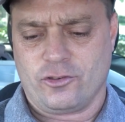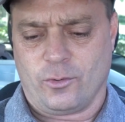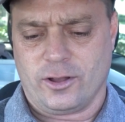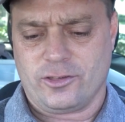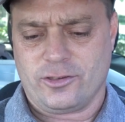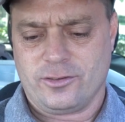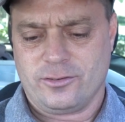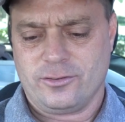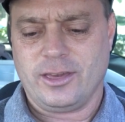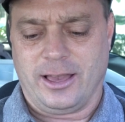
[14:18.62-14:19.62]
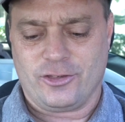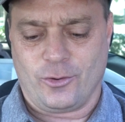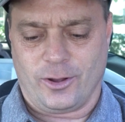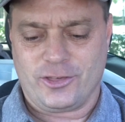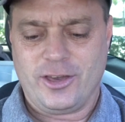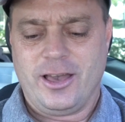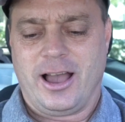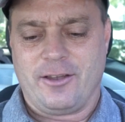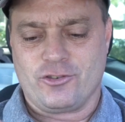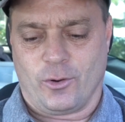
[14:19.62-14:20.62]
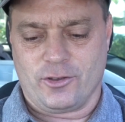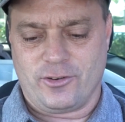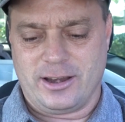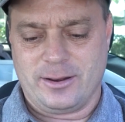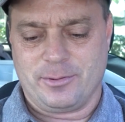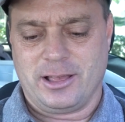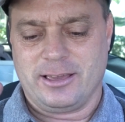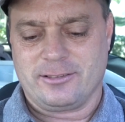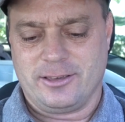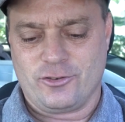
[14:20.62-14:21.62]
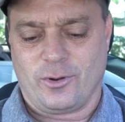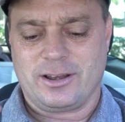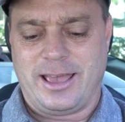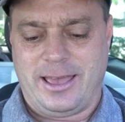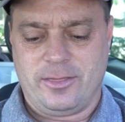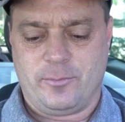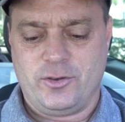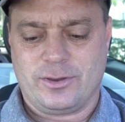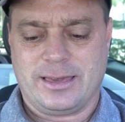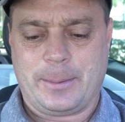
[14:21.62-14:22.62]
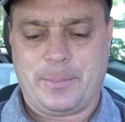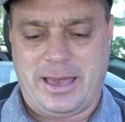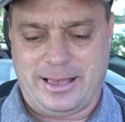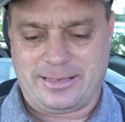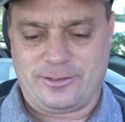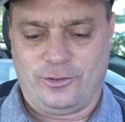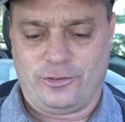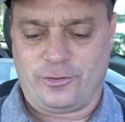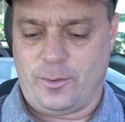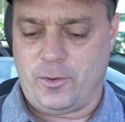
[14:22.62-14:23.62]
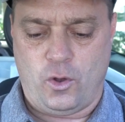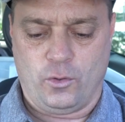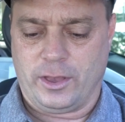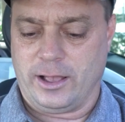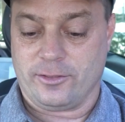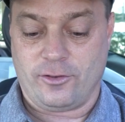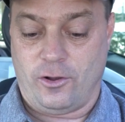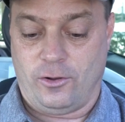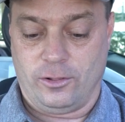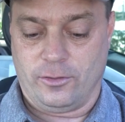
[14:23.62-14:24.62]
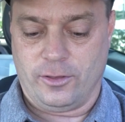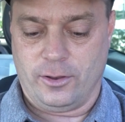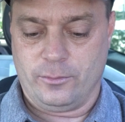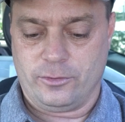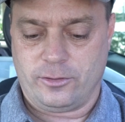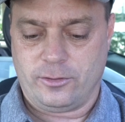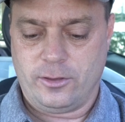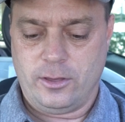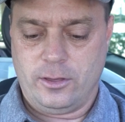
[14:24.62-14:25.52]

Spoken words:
George? Yeah, George. I have George ready to place, Lee Jordan, and the Puking Pastels. So I'm holding on to all of those.